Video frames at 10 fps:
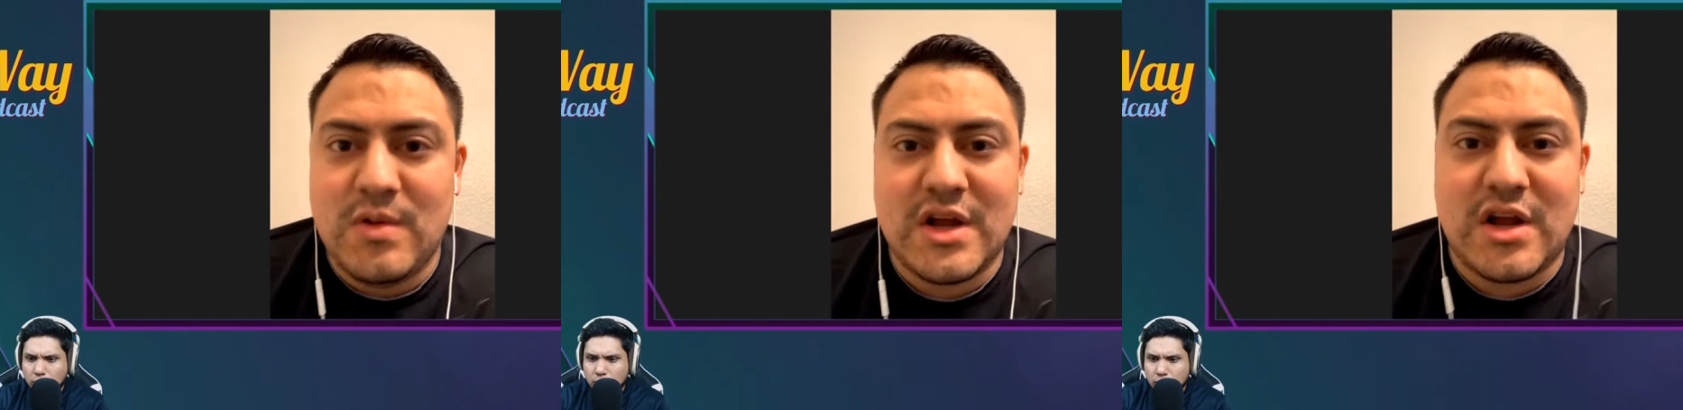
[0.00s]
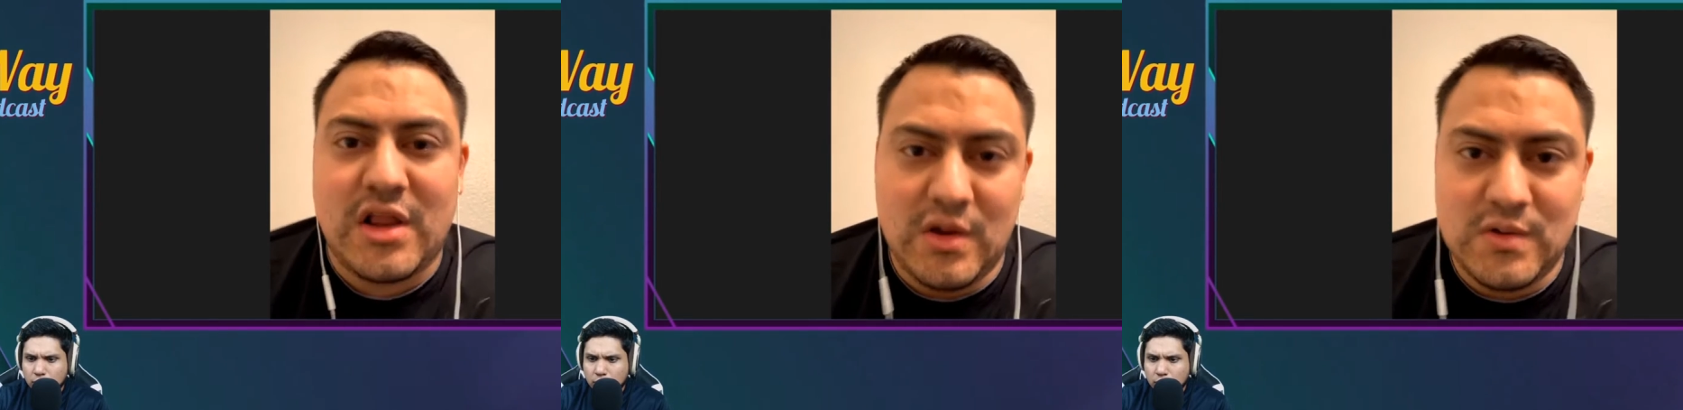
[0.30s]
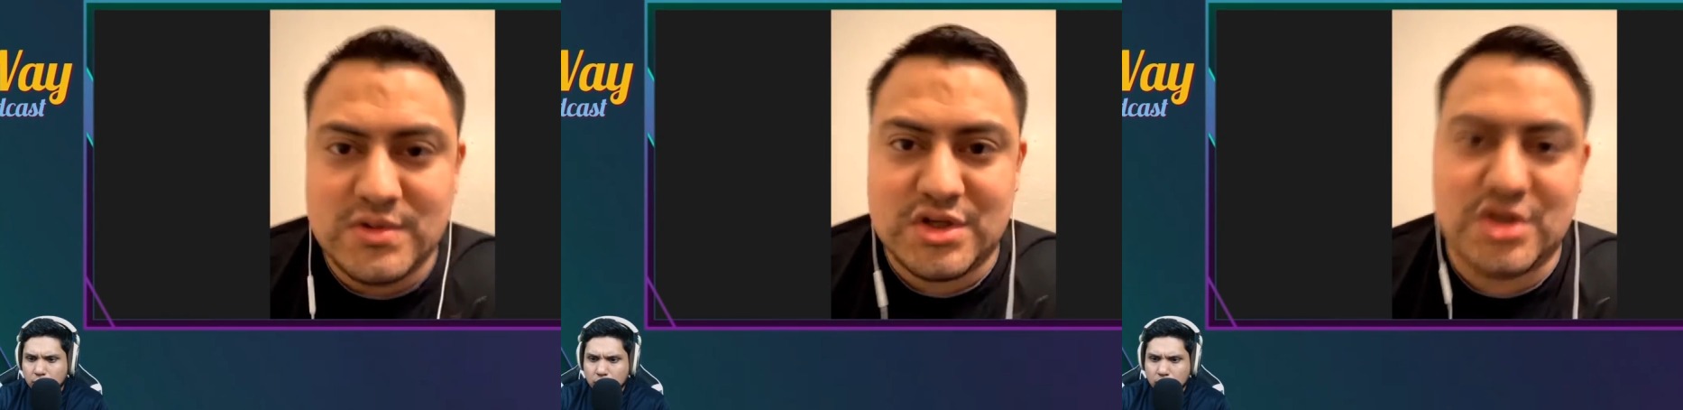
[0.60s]
Speaker 1: have closed
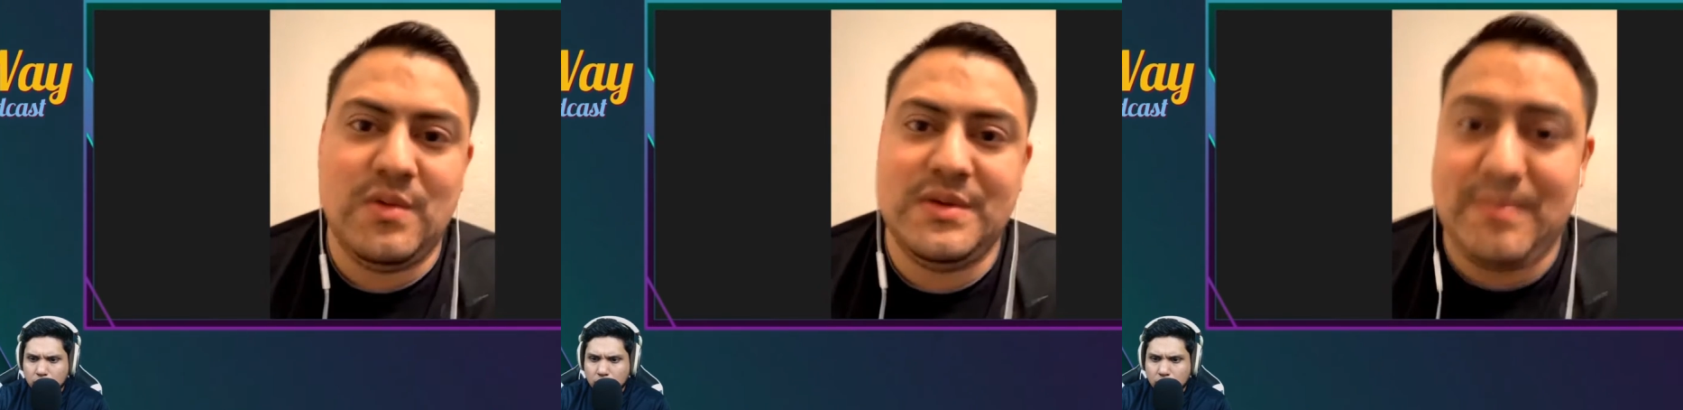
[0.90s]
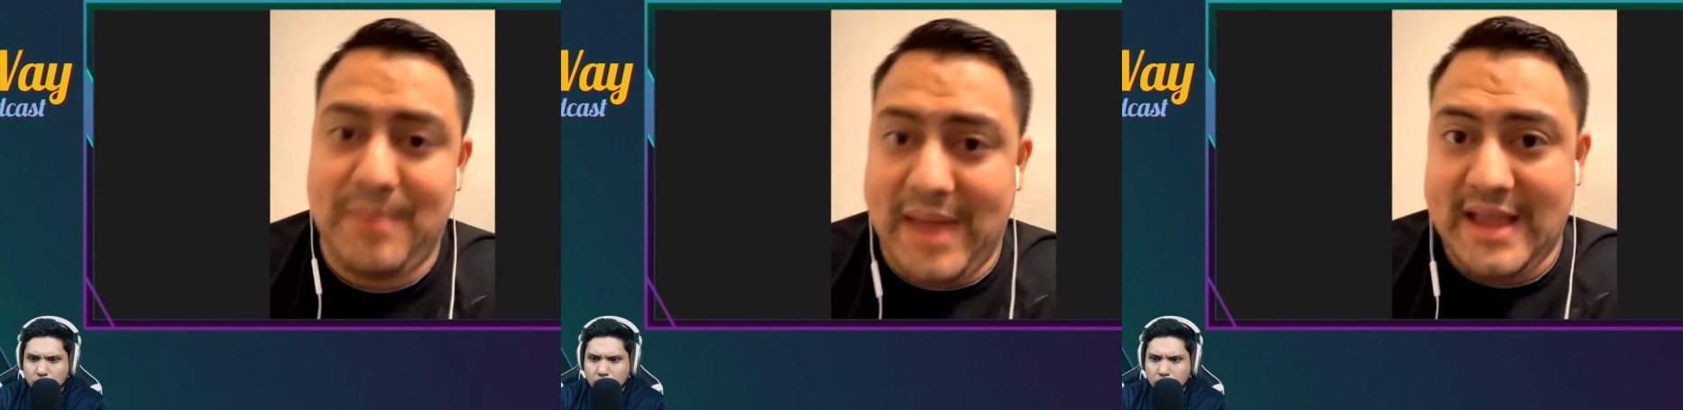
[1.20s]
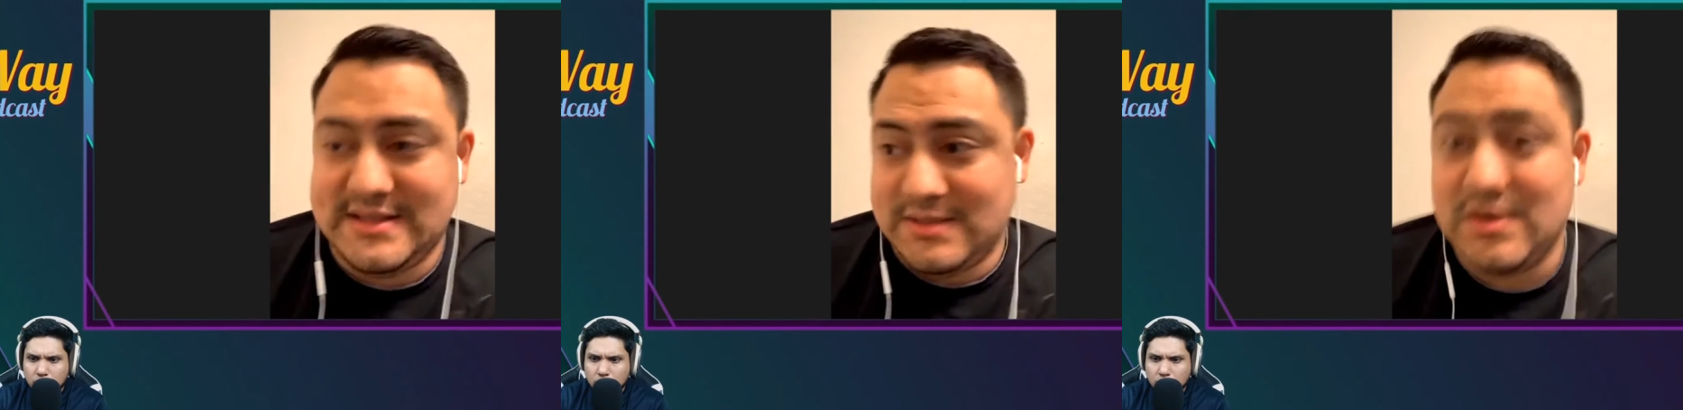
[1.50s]
the show with the bang because
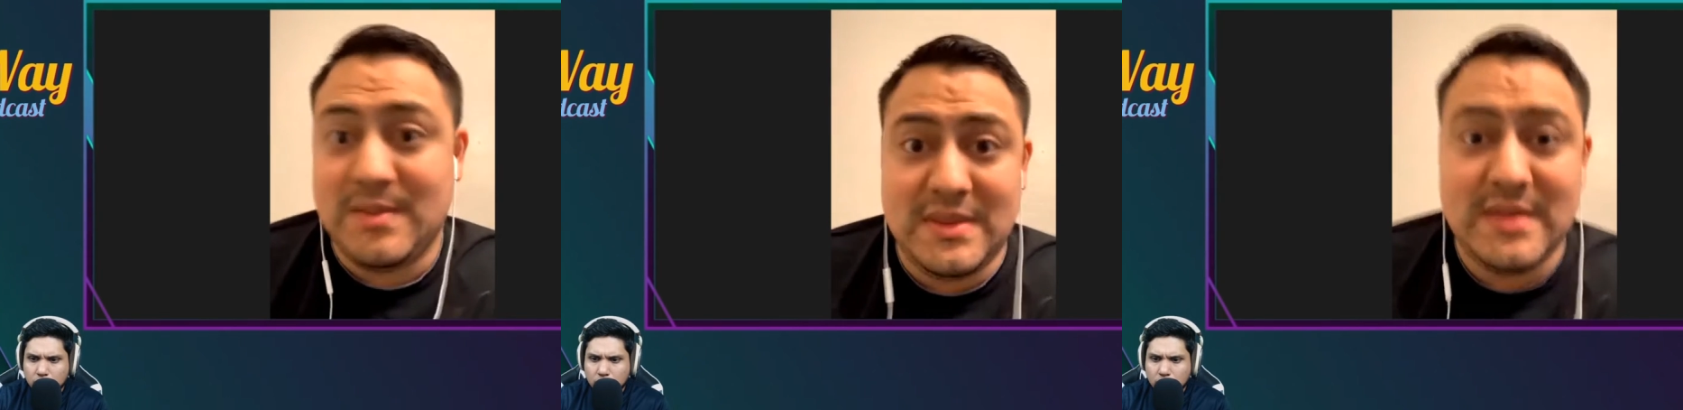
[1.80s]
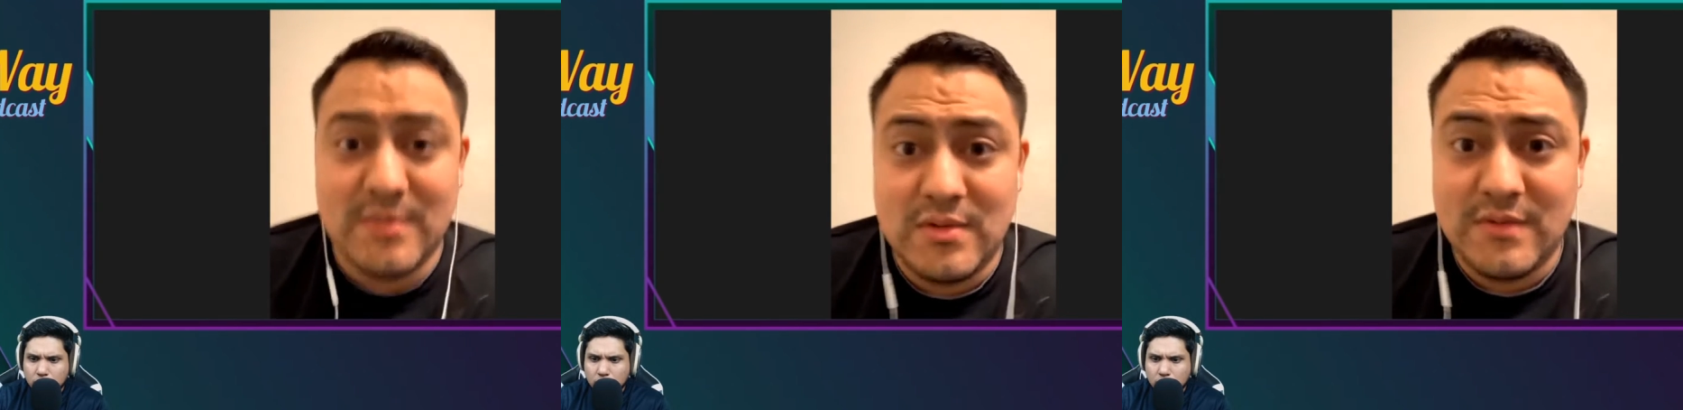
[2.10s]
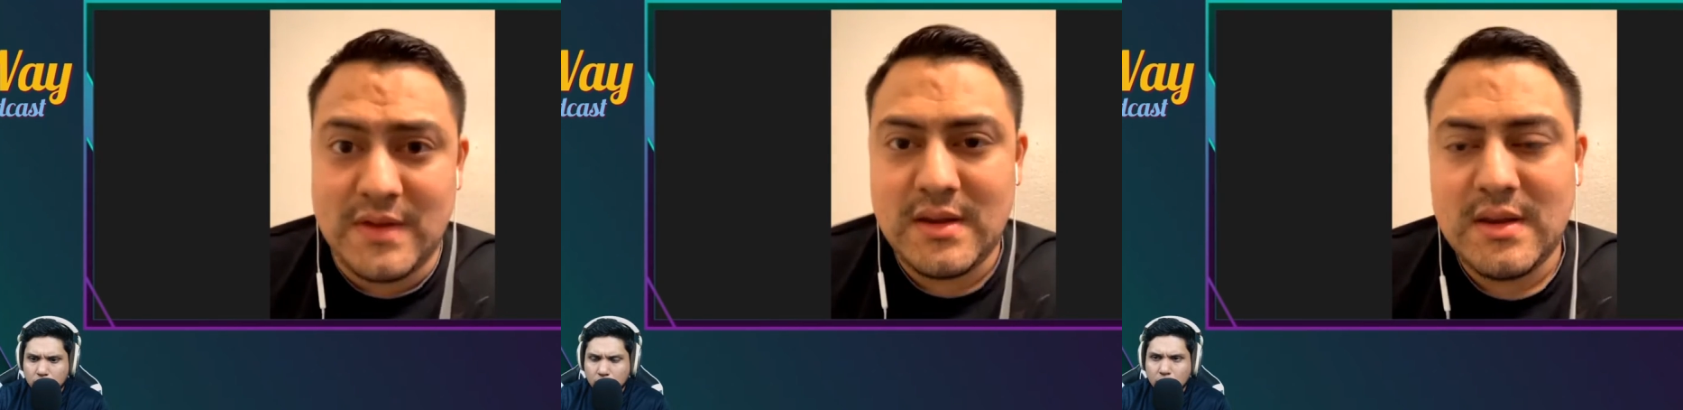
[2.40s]
it would have been the
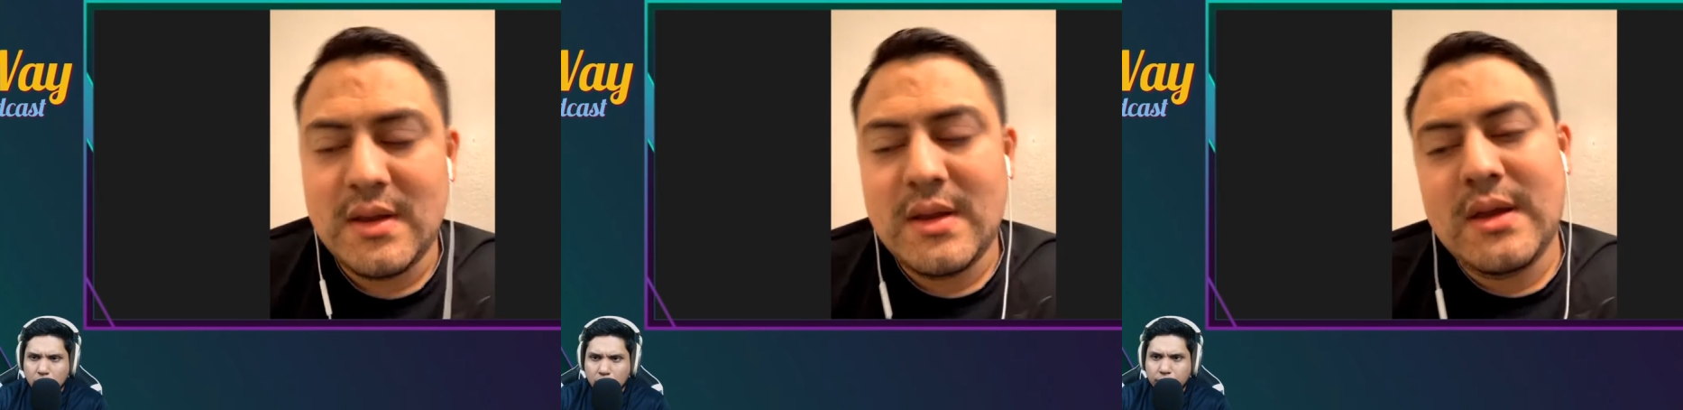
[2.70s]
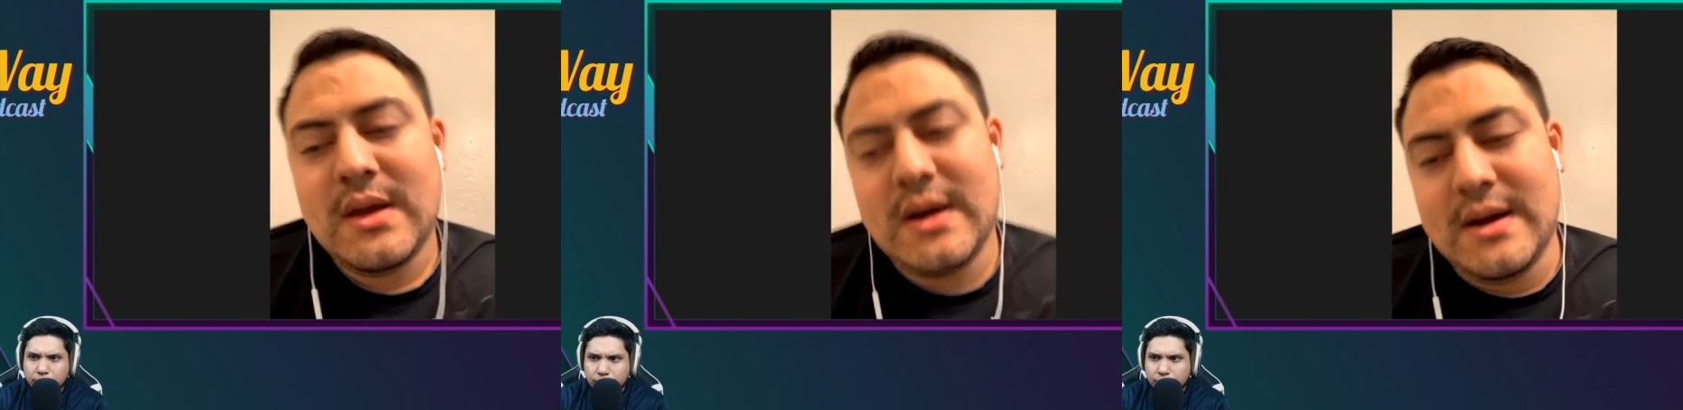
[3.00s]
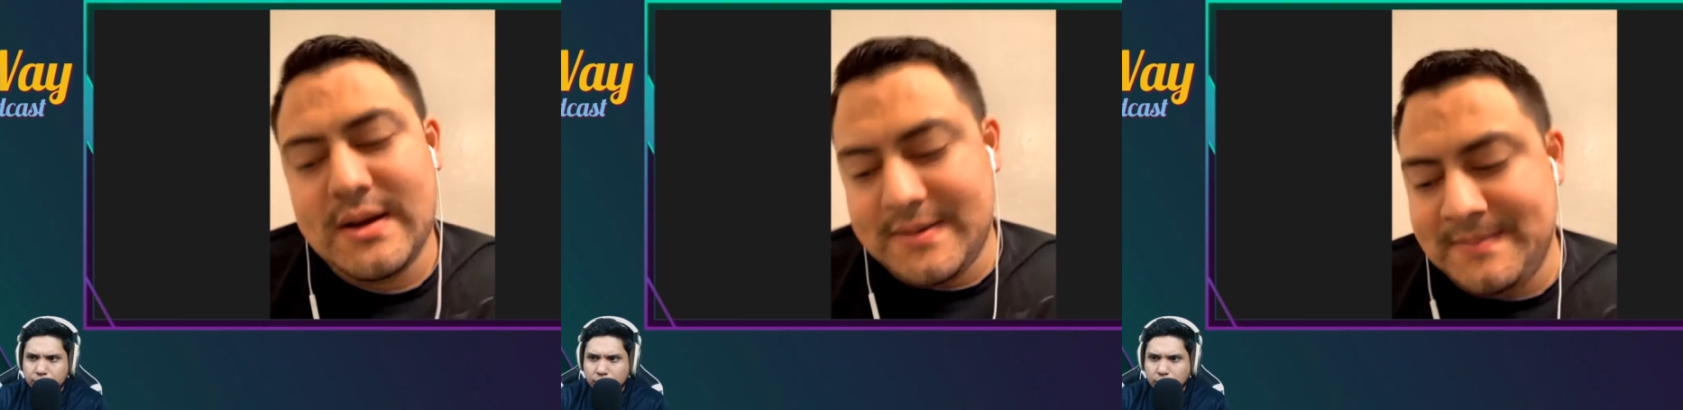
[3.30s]
movie. Yeah.
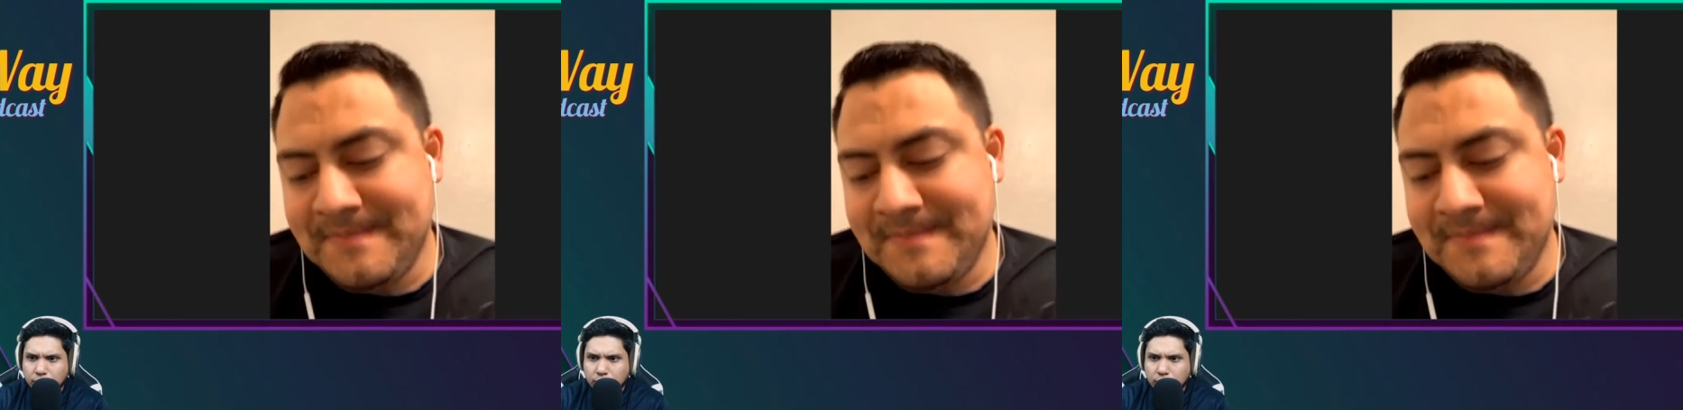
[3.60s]
Um,